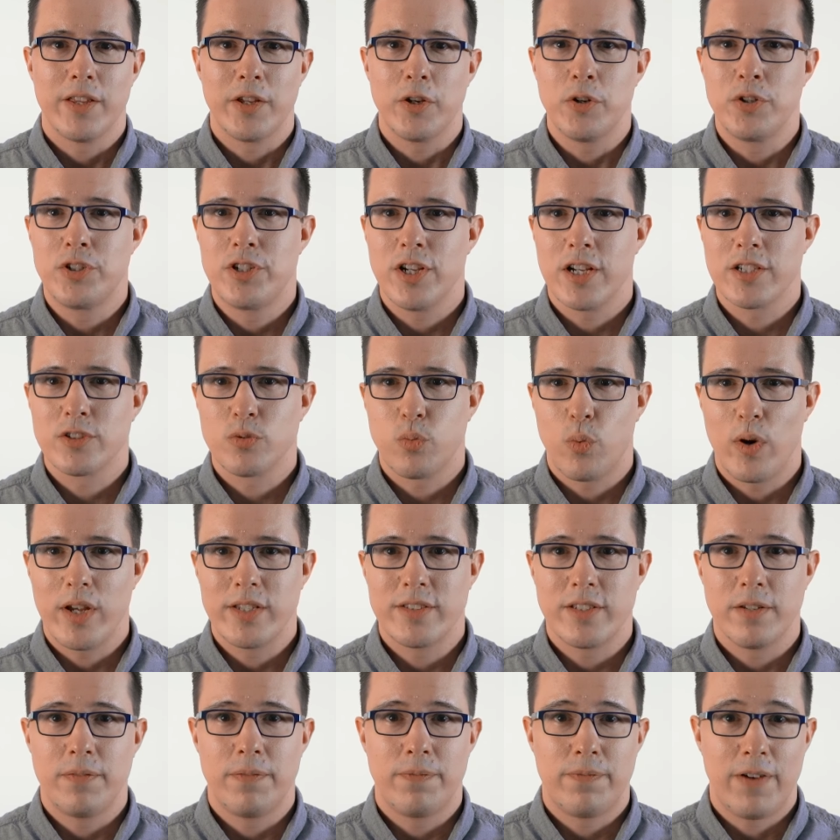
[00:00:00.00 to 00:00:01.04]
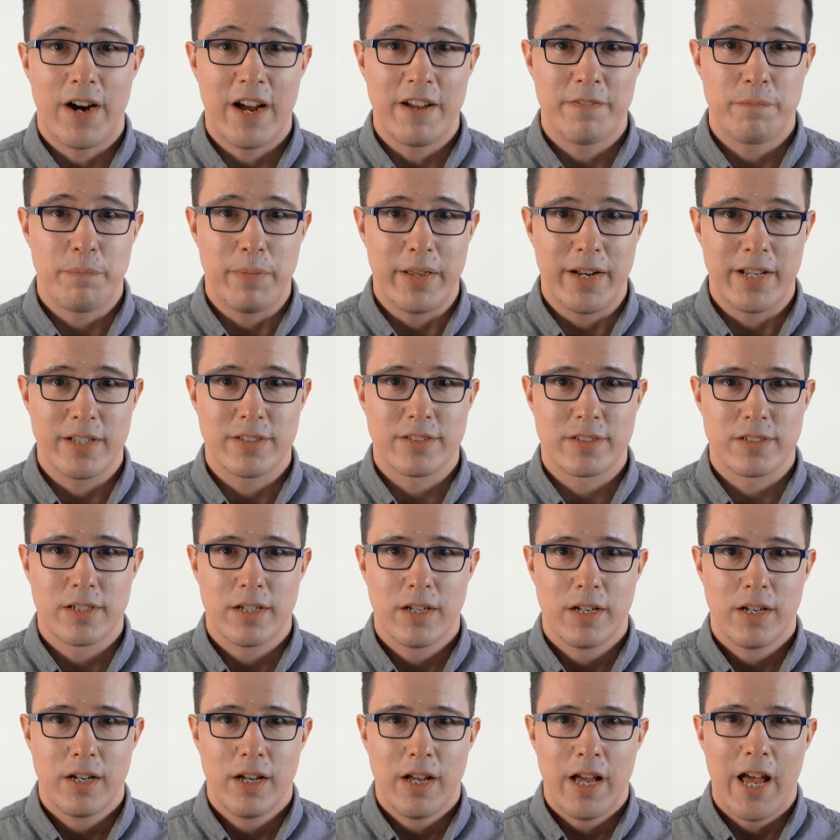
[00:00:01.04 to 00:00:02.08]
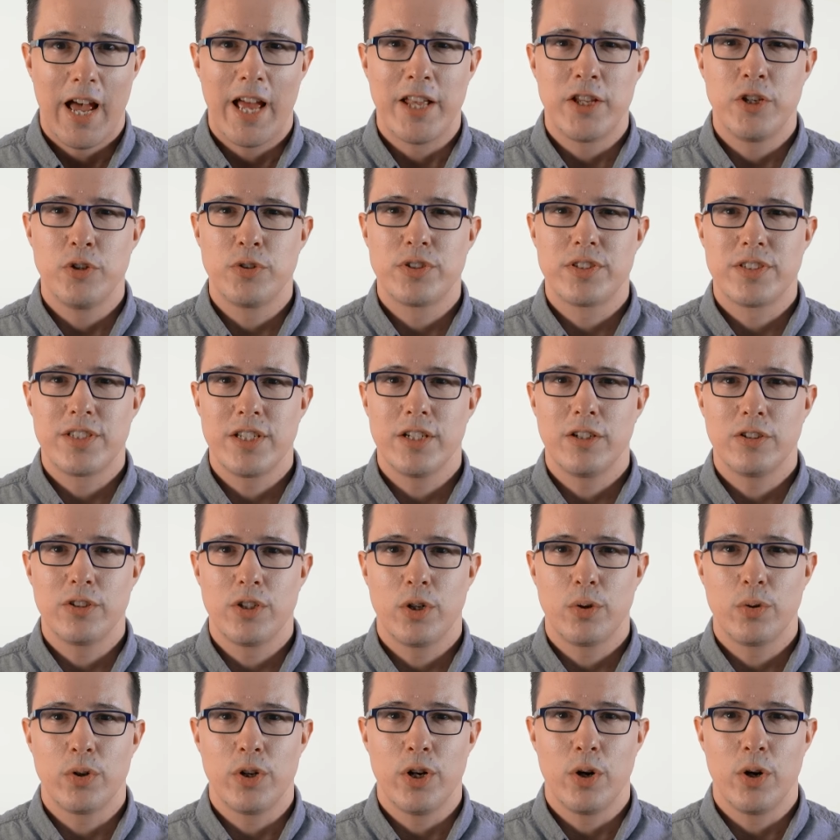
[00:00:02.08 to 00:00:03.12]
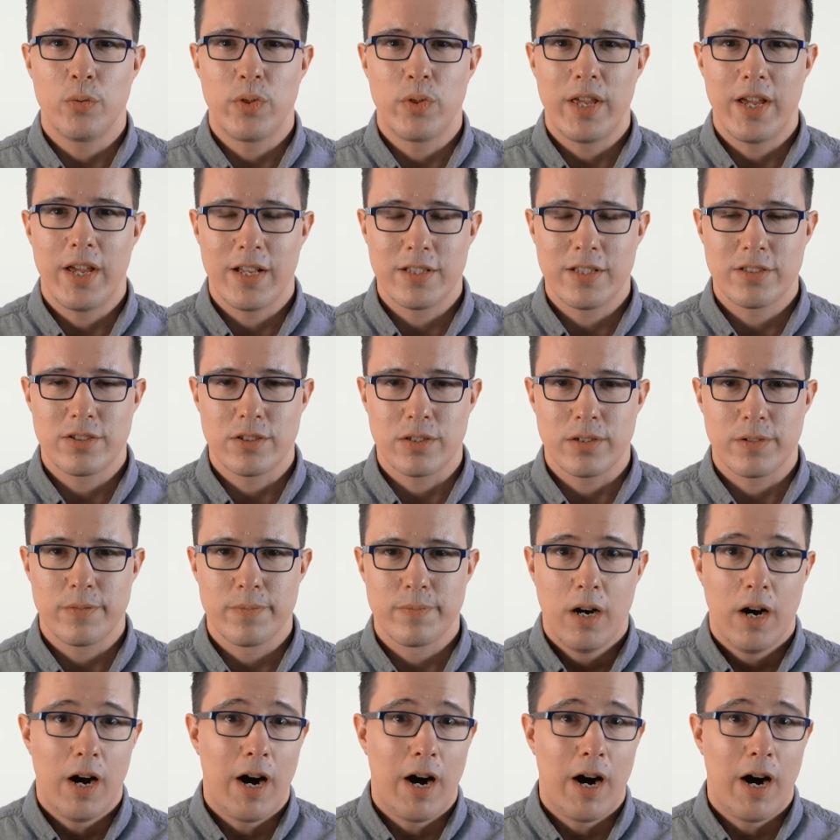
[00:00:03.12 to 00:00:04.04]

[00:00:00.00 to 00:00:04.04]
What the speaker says: that you just wasted 5 minutes and you still don't know the answer.